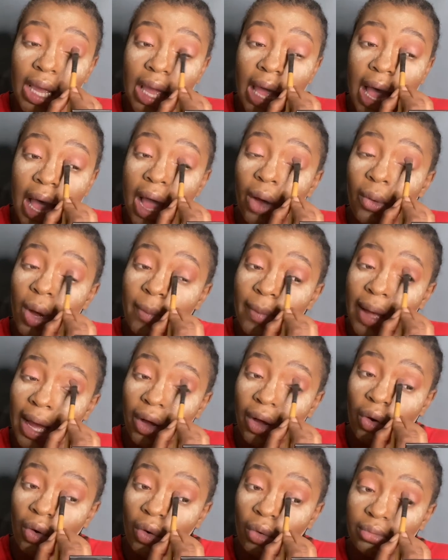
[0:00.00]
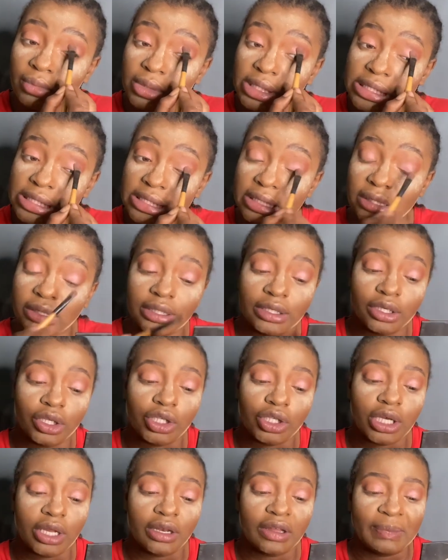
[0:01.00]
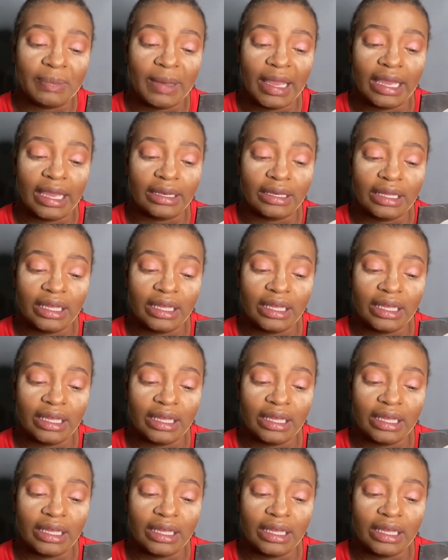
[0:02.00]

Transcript: I went back home, still in a ton of pain.